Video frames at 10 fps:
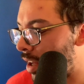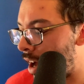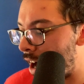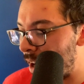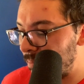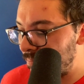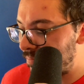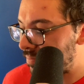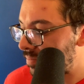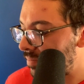
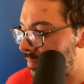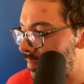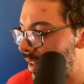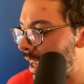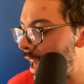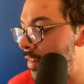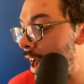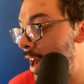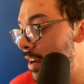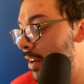And
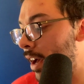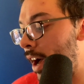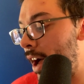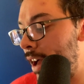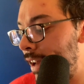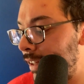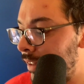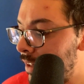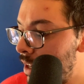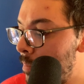then
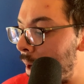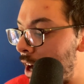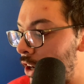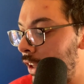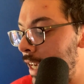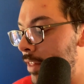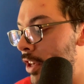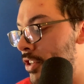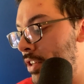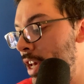apparently
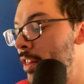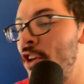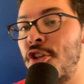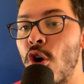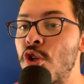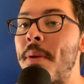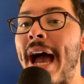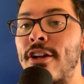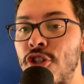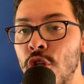this goes
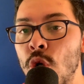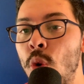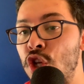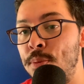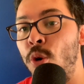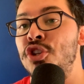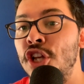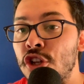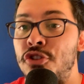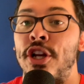back to a Sports
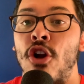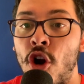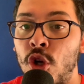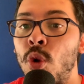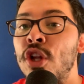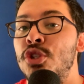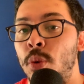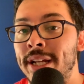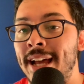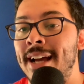Illustrated article in
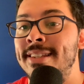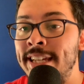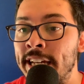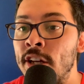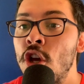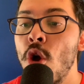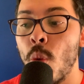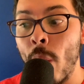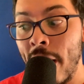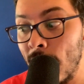2019
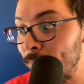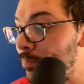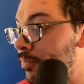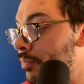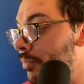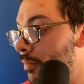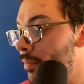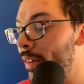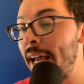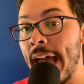where
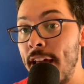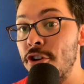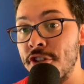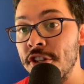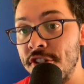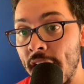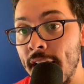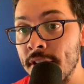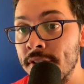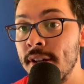Anderson
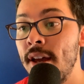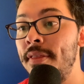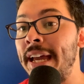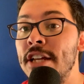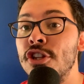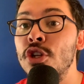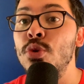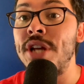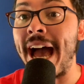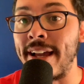says that he's the
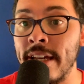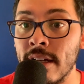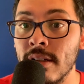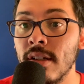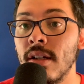new Jackie.